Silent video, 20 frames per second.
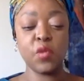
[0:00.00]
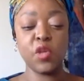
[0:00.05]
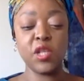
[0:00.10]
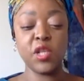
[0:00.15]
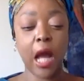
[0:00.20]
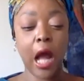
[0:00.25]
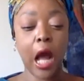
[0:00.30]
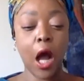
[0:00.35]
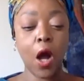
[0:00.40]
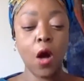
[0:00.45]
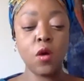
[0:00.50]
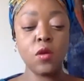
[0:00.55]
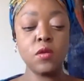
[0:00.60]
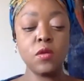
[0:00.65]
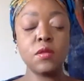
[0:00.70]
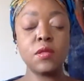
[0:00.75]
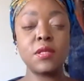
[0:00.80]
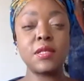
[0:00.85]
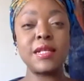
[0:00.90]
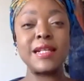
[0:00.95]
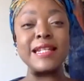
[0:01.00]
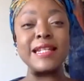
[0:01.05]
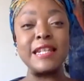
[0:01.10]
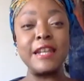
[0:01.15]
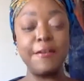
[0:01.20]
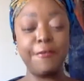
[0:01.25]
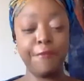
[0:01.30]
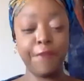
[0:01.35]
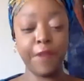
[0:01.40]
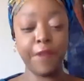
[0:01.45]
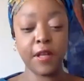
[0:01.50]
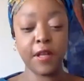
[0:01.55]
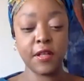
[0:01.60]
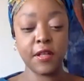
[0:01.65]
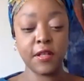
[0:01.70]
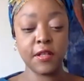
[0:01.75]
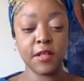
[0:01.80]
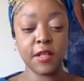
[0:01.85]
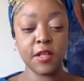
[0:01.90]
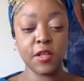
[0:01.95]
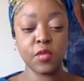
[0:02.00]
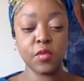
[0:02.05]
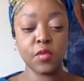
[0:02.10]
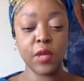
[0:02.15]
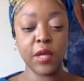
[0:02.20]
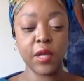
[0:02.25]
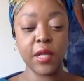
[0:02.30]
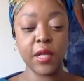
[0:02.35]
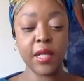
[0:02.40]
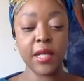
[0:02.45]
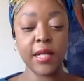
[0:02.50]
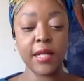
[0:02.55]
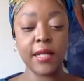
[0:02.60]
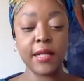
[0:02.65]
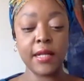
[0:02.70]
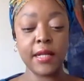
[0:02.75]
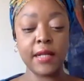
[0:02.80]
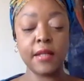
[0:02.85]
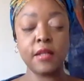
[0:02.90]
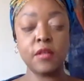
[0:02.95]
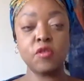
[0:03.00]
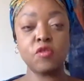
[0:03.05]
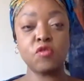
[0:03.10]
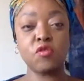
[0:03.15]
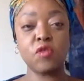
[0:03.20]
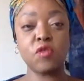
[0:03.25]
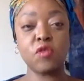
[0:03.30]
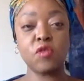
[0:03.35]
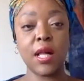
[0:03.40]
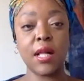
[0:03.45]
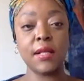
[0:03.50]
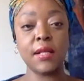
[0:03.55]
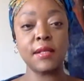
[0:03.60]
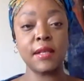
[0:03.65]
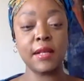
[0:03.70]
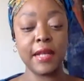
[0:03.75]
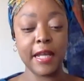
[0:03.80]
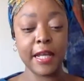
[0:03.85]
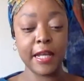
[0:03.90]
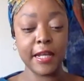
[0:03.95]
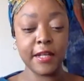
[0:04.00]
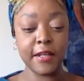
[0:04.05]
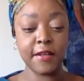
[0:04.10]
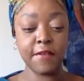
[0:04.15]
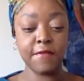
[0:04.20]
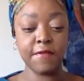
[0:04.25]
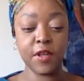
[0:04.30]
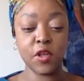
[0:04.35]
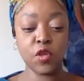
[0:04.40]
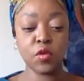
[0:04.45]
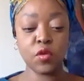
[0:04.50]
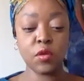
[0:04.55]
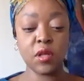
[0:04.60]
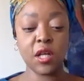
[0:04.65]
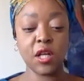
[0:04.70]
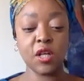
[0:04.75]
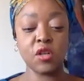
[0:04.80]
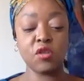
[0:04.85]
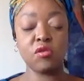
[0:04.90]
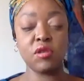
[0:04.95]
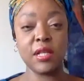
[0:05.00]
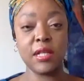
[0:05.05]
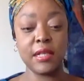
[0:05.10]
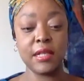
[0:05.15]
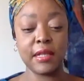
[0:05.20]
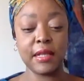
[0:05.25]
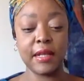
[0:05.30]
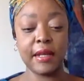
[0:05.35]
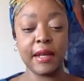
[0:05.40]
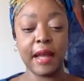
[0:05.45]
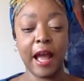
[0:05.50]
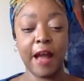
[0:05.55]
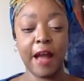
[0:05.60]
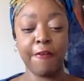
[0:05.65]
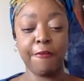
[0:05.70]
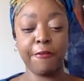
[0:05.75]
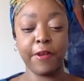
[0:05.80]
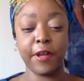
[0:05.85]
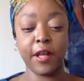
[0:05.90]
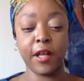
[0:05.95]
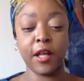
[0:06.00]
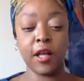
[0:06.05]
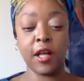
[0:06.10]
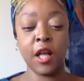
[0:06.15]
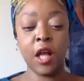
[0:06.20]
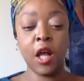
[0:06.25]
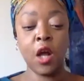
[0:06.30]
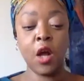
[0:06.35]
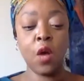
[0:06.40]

Moeti, how significant is running clinical trials in individual countries in Africa?